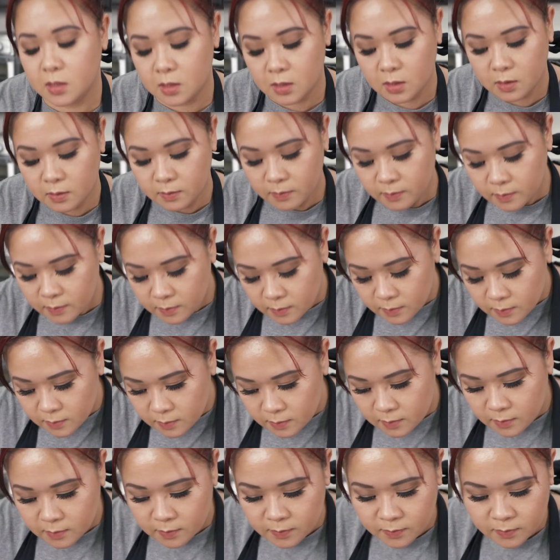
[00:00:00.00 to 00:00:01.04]
good.
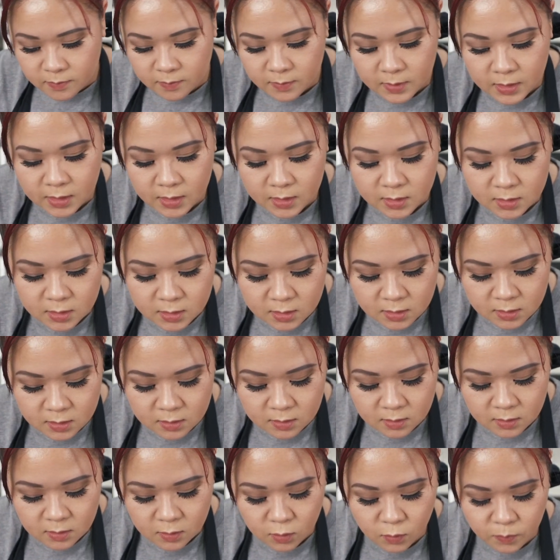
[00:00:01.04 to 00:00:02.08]

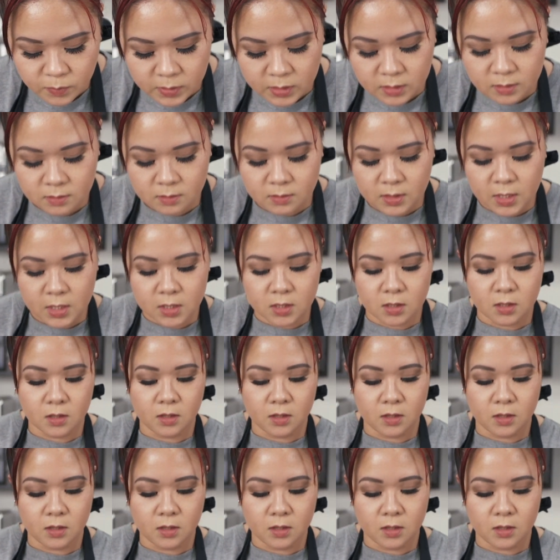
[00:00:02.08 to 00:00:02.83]
Let's hope it tastes